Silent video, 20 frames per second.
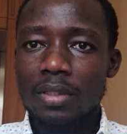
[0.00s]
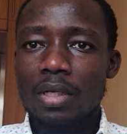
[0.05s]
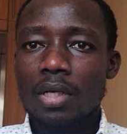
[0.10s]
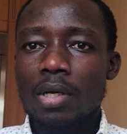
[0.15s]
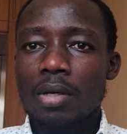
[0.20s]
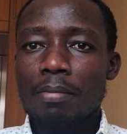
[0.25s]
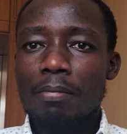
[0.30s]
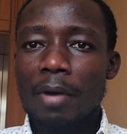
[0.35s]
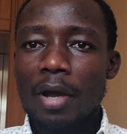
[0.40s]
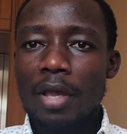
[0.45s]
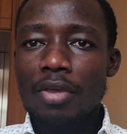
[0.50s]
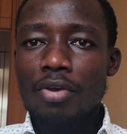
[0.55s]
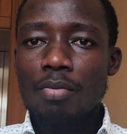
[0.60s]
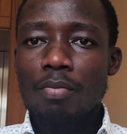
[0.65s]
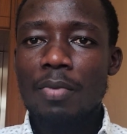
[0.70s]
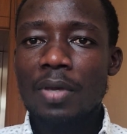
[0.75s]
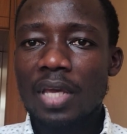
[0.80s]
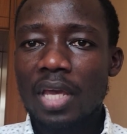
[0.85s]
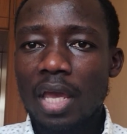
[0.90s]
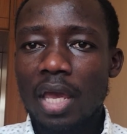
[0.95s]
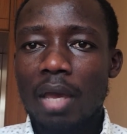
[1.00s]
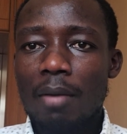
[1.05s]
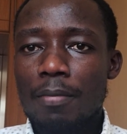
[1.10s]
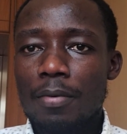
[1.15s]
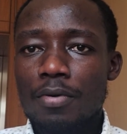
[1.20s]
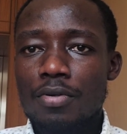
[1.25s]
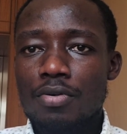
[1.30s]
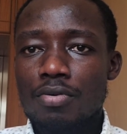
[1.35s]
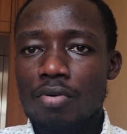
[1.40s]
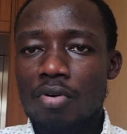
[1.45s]
By you being able
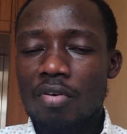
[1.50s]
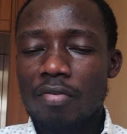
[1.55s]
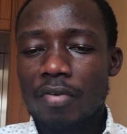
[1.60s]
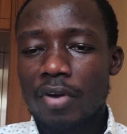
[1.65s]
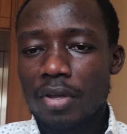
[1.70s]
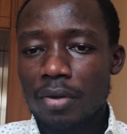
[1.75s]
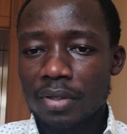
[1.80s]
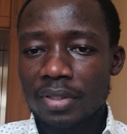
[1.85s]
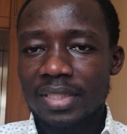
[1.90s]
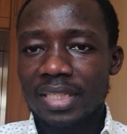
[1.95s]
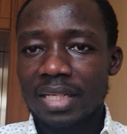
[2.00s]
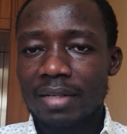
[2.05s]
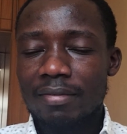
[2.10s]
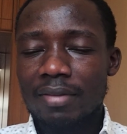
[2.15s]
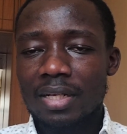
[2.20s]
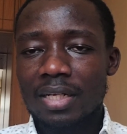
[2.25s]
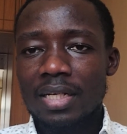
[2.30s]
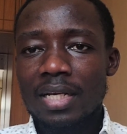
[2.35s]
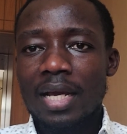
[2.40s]
to offer yourself that,